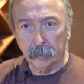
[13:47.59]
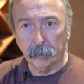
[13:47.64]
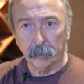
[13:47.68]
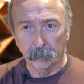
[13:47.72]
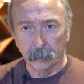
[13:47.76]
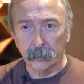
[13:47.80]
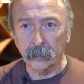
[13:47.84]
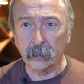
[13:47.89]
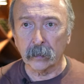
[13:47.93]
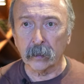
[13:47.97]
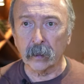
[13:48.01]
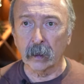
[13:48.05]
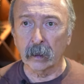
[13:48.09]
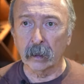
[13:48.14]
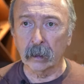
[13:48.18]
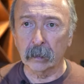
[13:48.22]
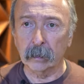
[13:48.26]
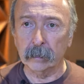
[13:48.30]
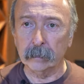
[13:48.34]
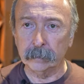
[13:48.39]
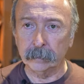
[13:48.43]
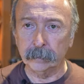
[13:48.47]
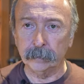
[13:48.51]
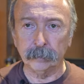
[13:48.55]
So people can
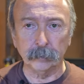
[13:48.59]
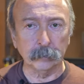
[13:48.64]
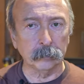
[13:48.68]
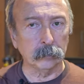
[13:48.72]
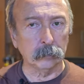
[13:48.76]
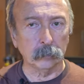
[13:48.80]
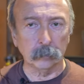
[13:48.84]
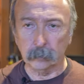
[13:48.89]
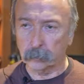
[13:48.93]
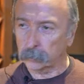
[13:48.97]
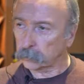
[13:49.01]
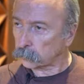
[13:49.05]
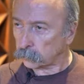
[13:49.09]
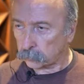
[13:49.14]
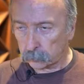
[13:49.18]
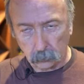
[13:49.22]
taste all those